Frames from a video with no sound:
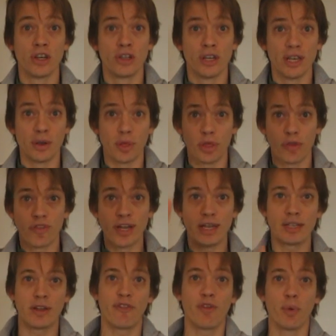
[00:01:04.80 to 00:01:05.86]
in three
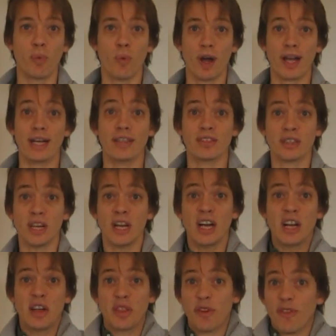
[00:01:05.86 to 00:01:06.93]
different ways
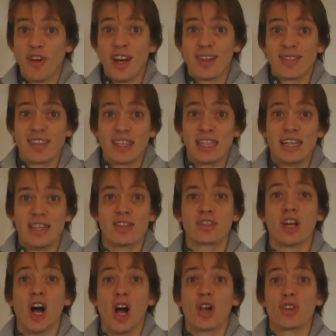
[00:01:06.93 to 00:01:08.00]
the first thing
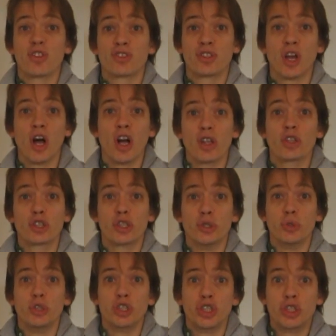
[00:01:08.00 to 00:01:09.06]
is I'll start
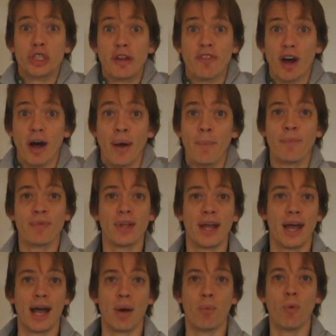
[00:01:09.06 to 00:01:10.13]
to shiver.
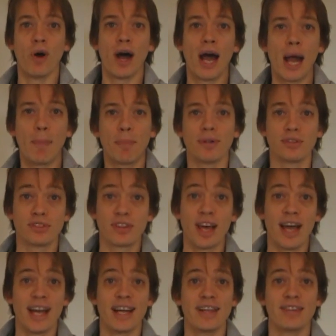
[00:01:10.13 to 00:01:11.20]
And what happens
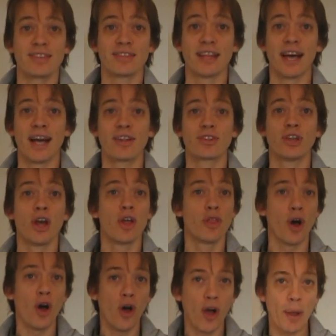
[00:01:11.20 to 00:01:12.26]
there is that the
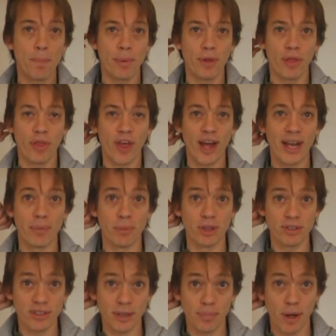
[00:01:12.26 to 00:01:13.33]

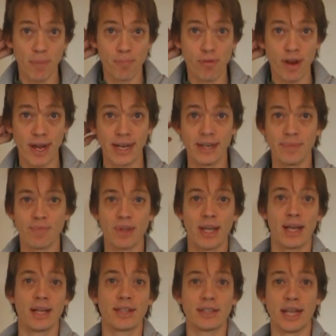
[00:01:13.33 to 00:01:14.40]
hypothalamus in my brain
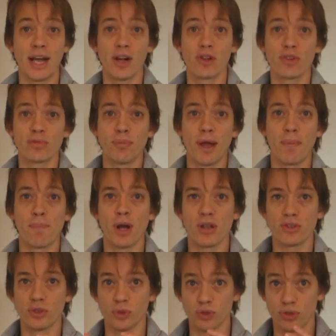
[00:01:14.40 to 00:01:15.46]
tells my
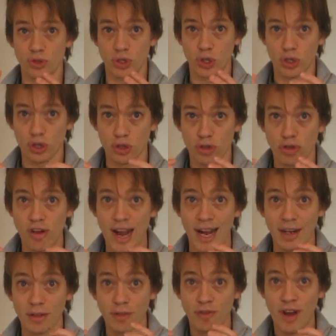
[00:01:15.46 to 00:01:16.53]
muscles to
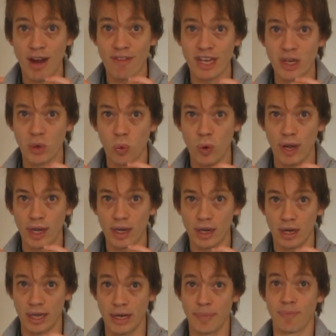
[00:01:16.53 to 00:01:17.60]
contract very
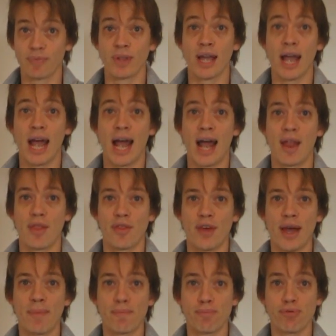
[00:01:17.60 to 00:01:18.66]
quickly. And
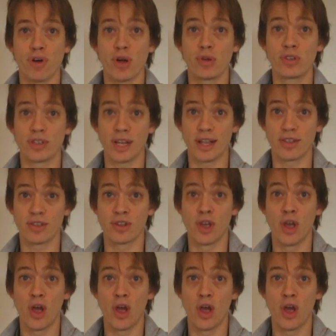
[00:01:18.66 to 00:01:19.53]
that process